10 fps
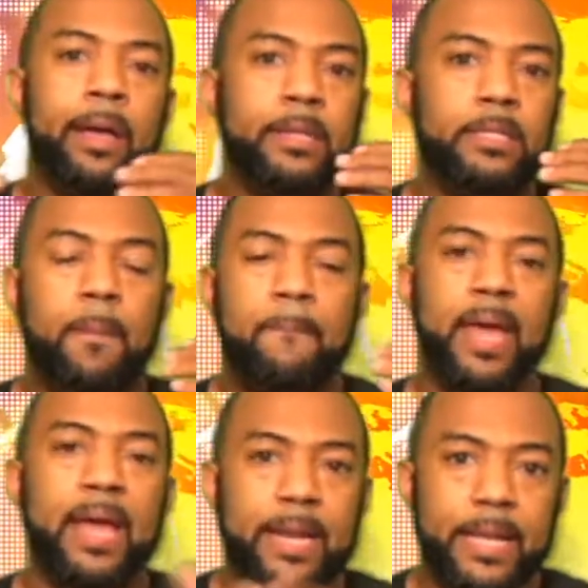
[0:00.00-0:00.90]

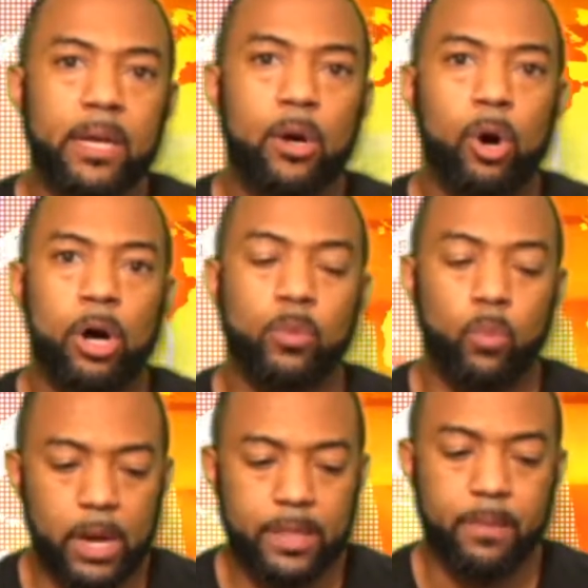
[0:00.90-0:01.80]
depending on
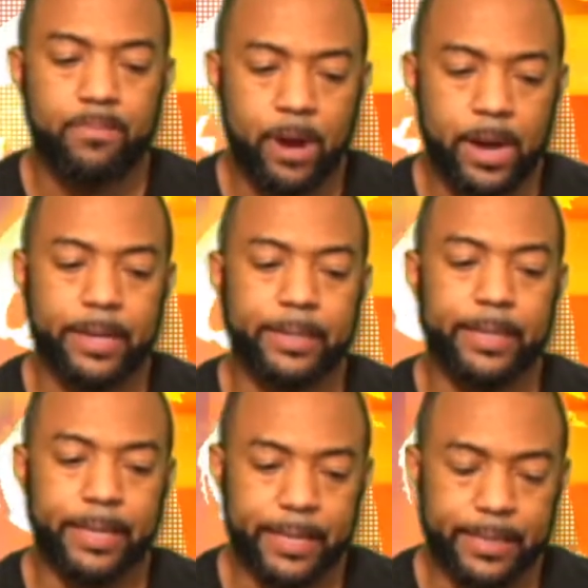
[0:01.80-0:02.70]
what the
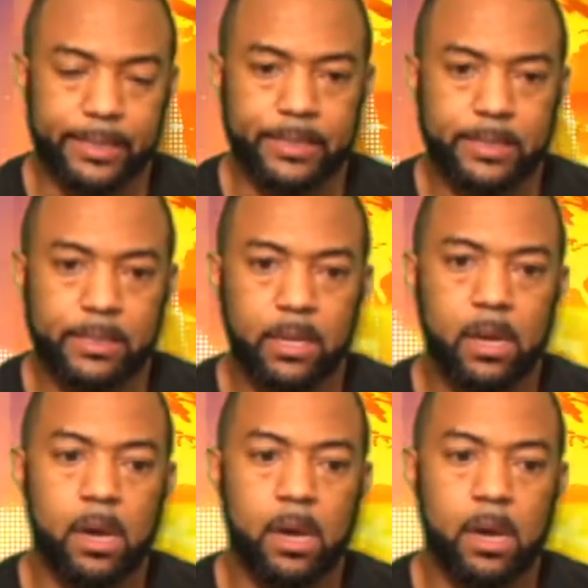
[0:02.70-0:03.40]
product is,